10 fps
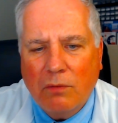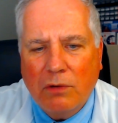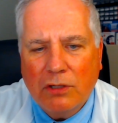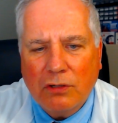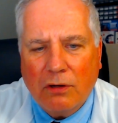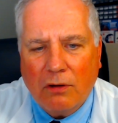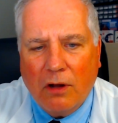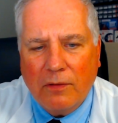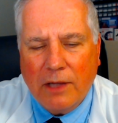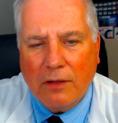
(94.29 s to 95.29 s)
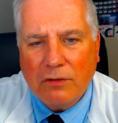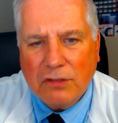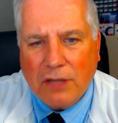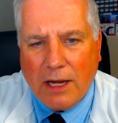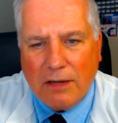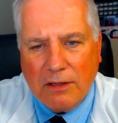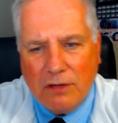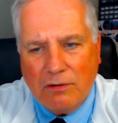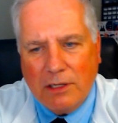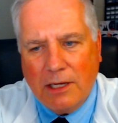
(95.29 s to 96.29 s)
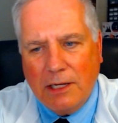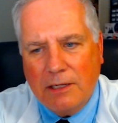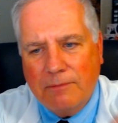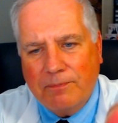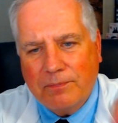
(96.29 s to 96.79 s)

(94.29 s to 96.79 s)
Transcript: which are on the other side of the hearing aid.